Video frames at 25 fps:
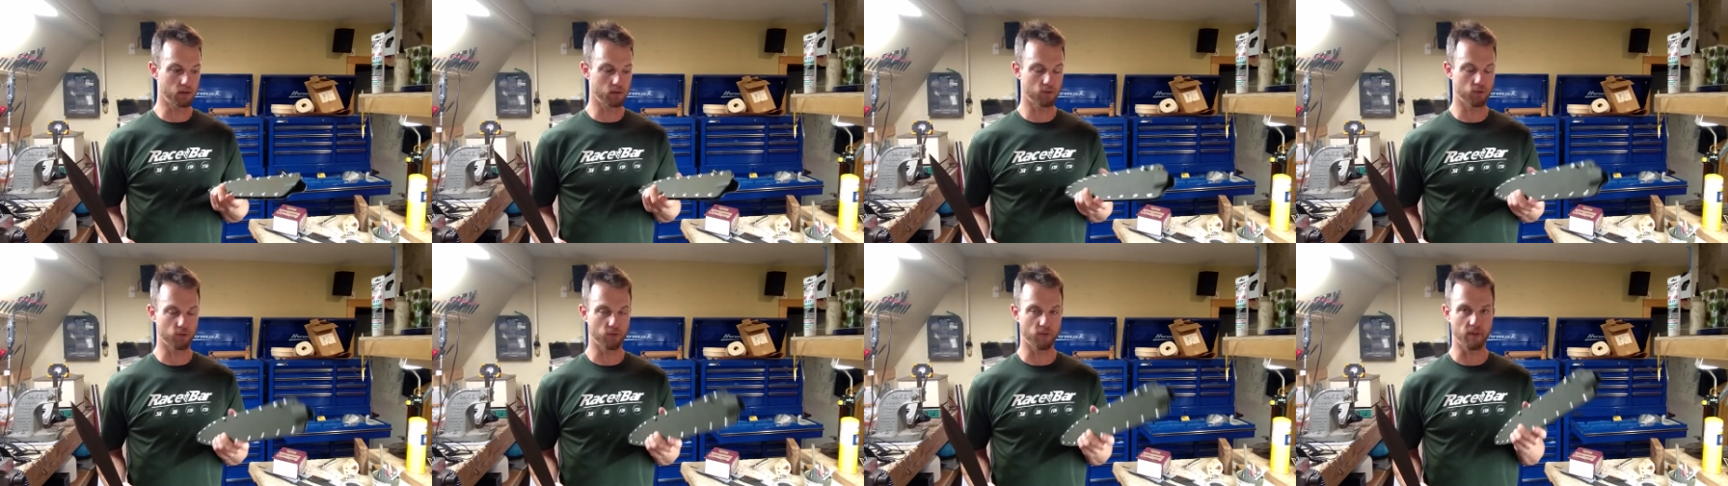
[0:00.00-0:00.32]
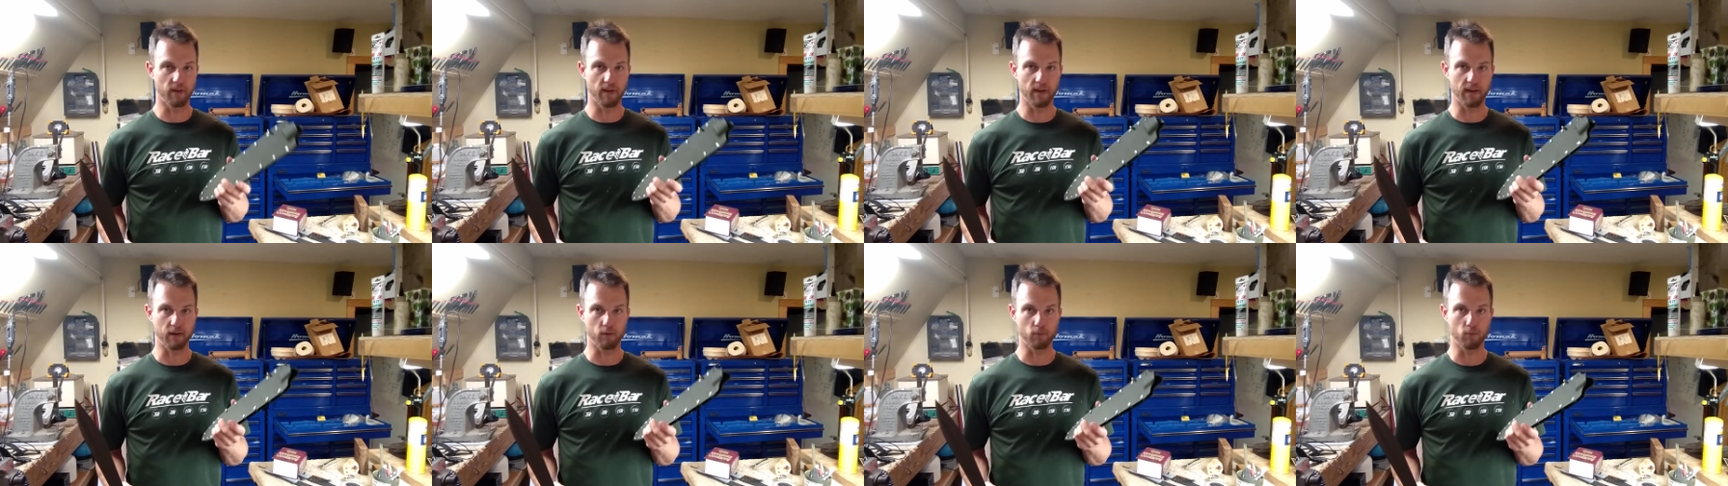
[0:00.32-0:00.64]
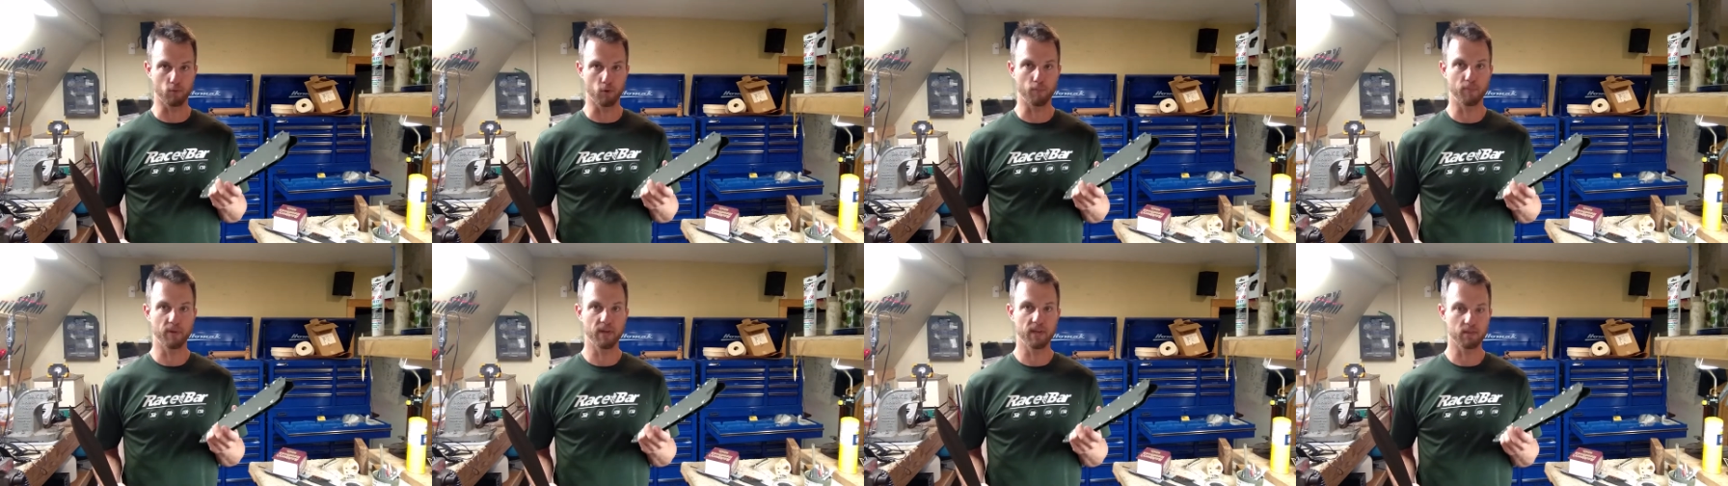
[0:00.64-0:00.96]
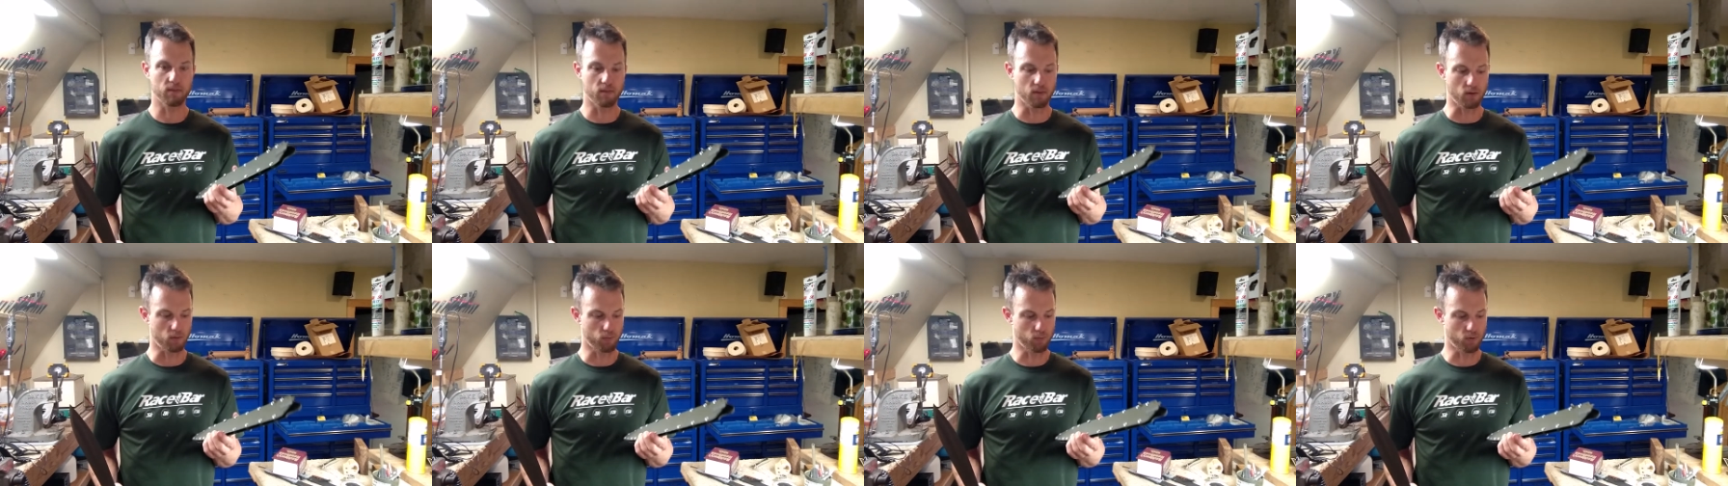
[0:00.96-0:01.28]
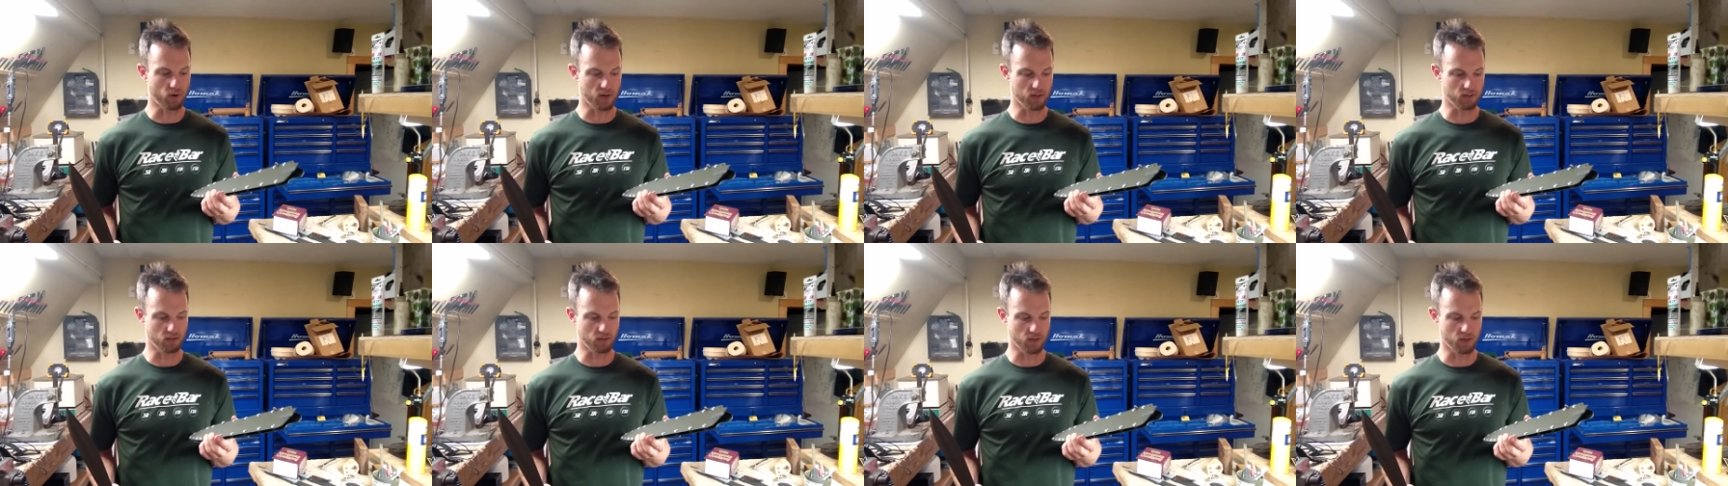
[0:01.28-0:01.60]
so that I can repeat the
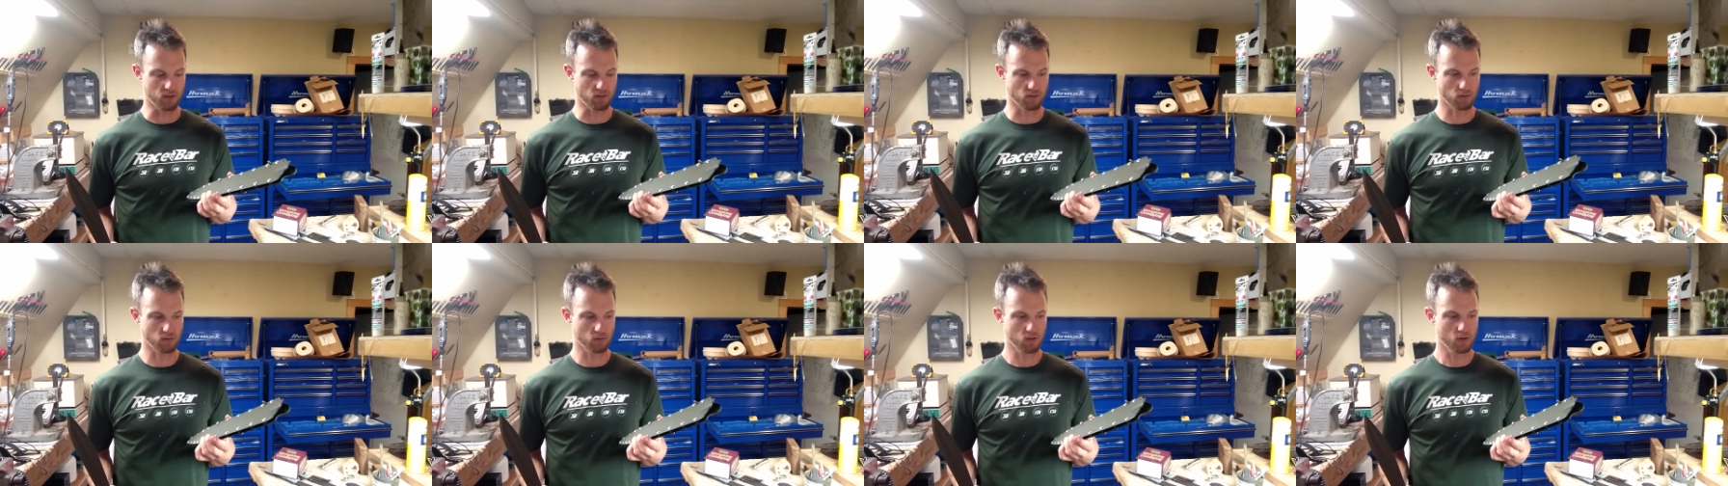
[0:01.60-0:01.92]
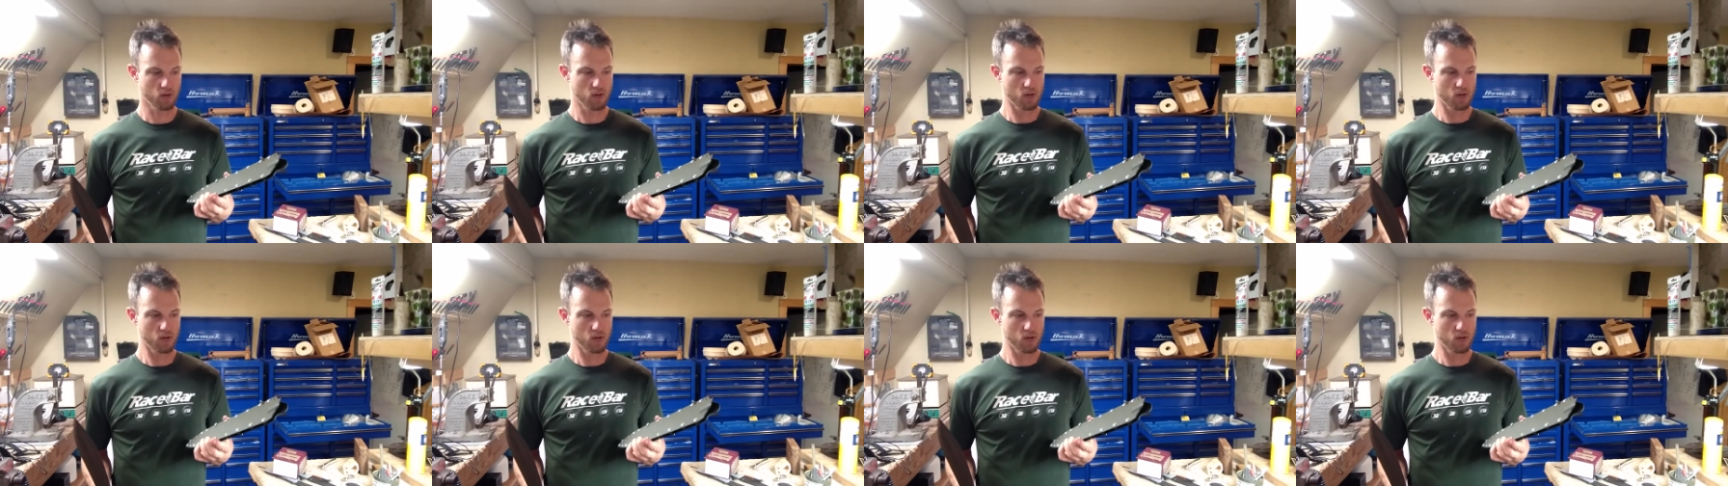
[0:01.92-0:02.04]
process.